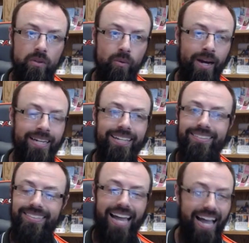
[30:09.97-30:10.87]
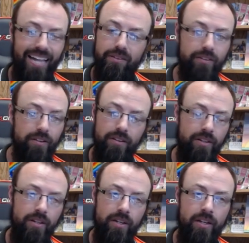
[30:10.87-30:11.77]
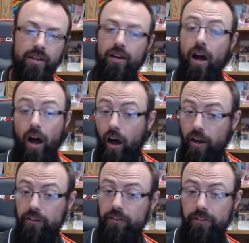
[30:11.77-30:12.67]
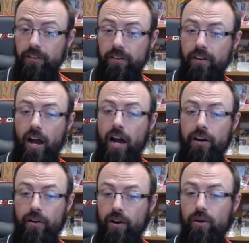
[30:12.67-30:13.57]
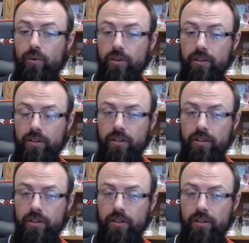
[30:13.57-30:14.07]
Right? Is not us on our own.